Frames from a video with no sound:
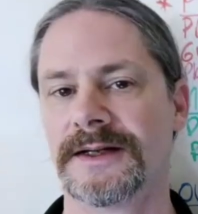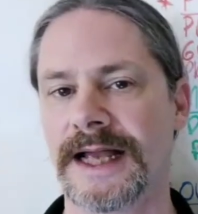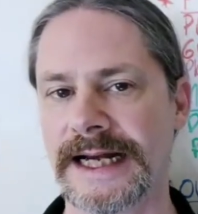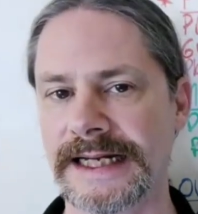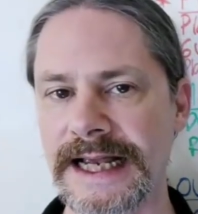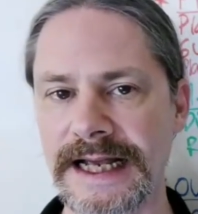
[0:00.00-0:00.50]

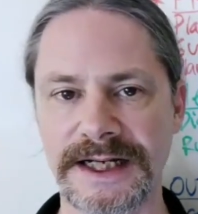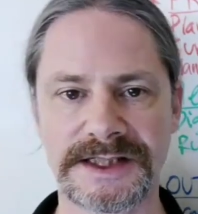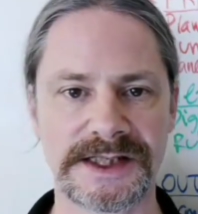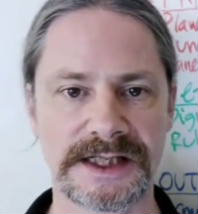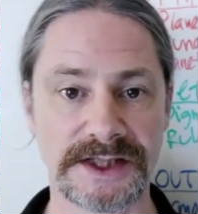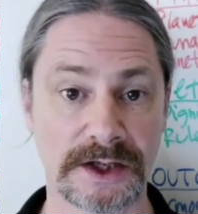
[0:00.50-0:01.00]
And again, it
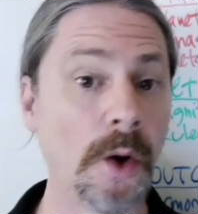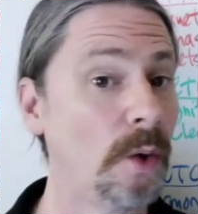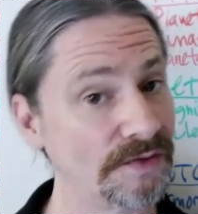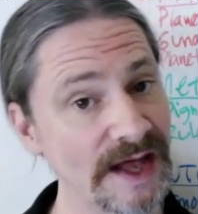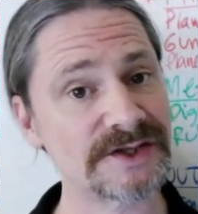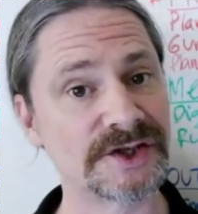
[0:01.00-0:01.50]
sounds like,
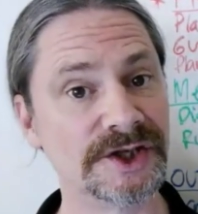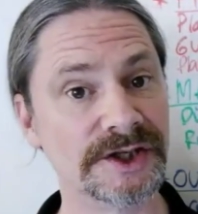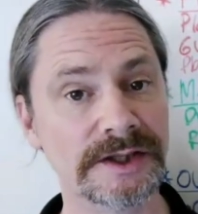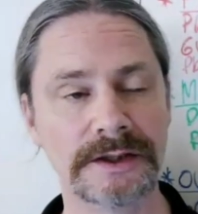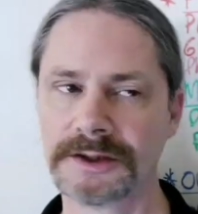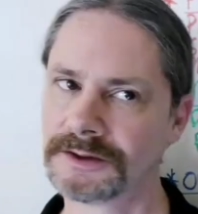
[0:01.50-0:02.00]
oh, that's
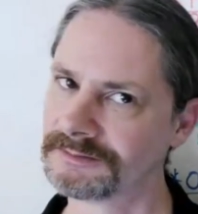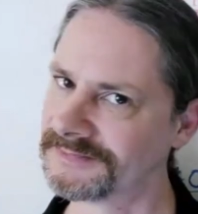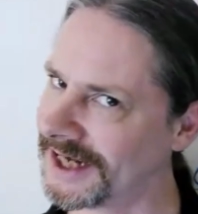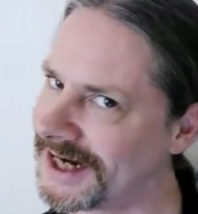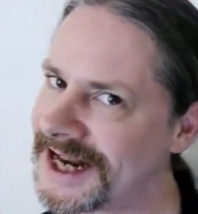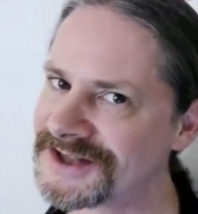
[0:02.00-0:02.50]
good.
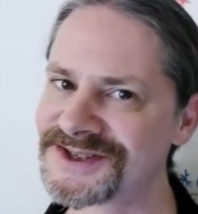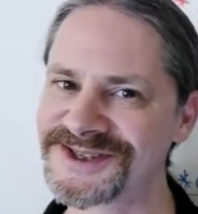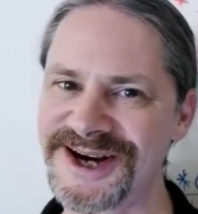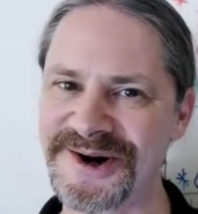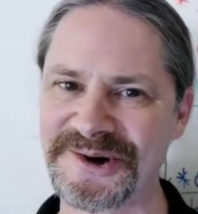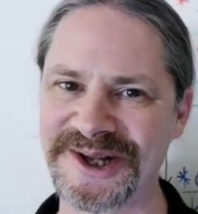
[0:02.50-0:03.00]
Not
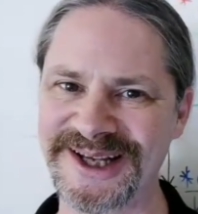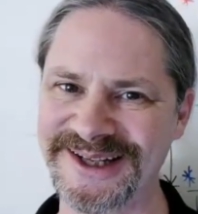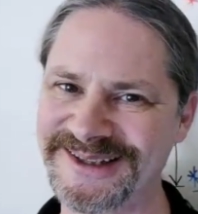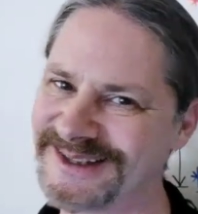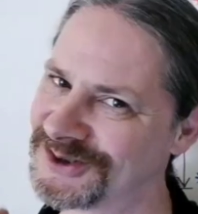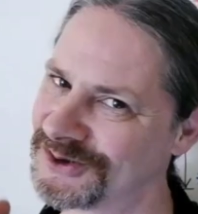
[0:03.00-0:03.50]
necessarily.
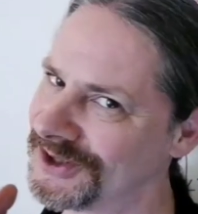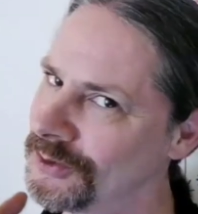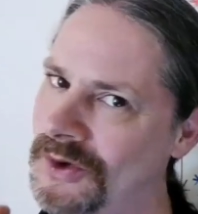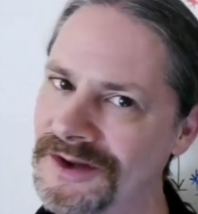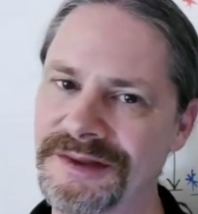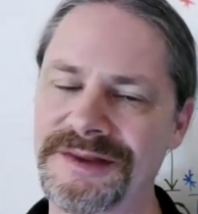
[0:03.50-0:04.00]
It's only
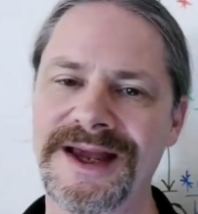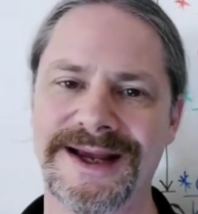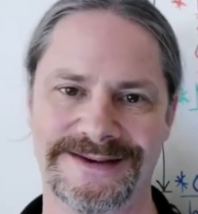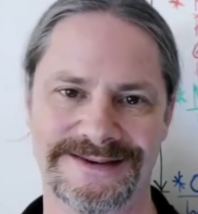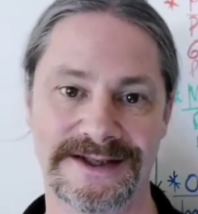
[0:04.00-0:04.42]
one thing.